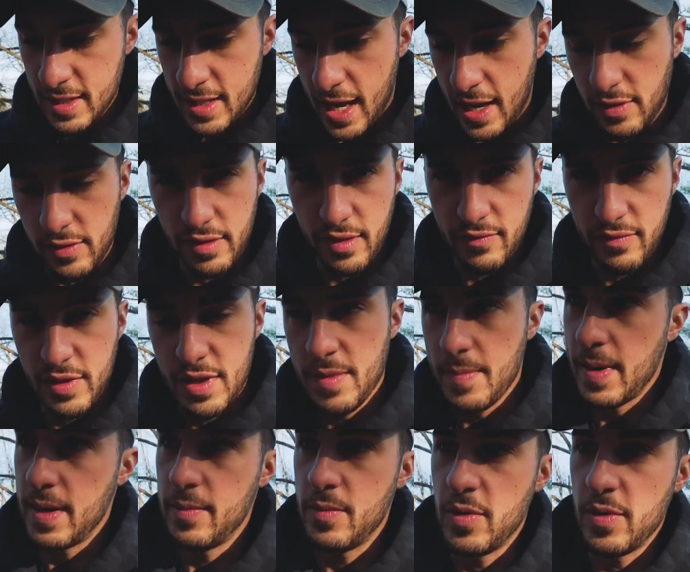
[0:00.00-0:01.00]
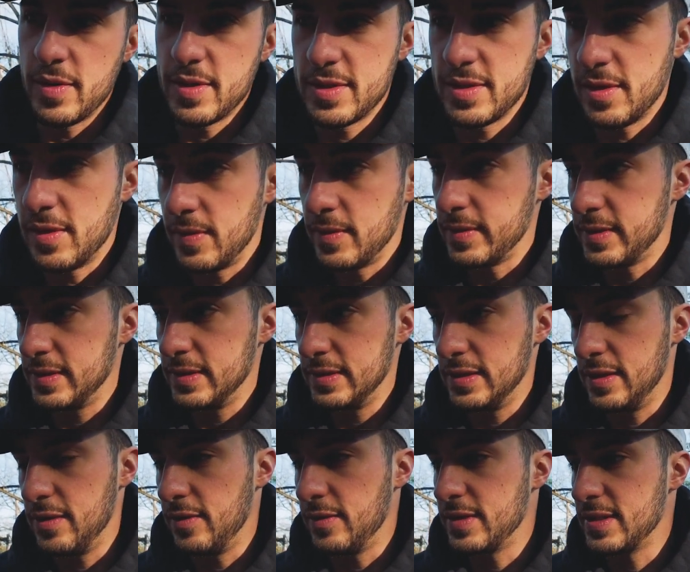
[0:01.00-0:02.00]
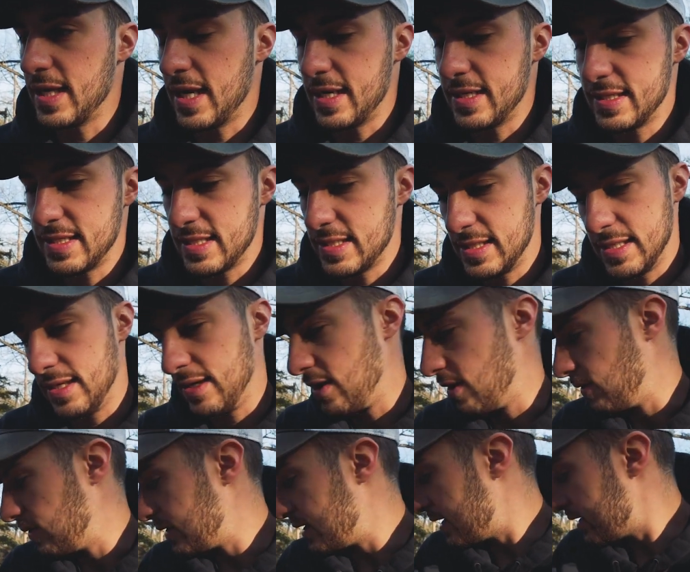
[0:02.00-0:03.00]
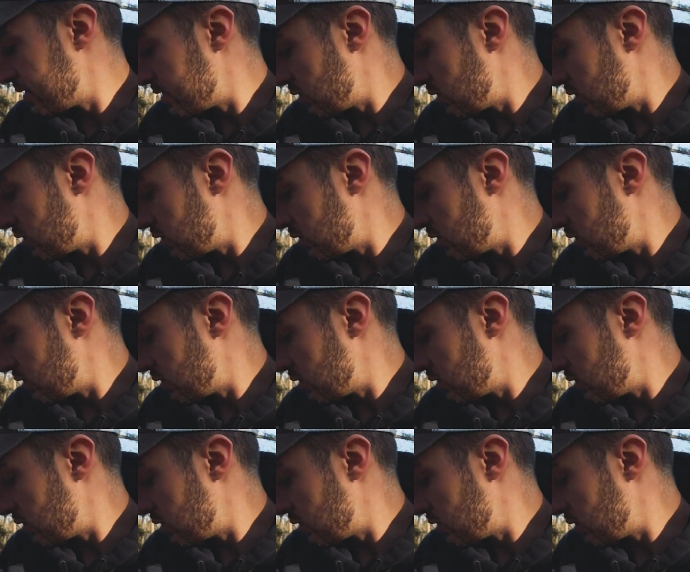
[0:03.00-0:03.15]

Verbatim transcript: I don't live with him anymore, so you know it's not as easy to go get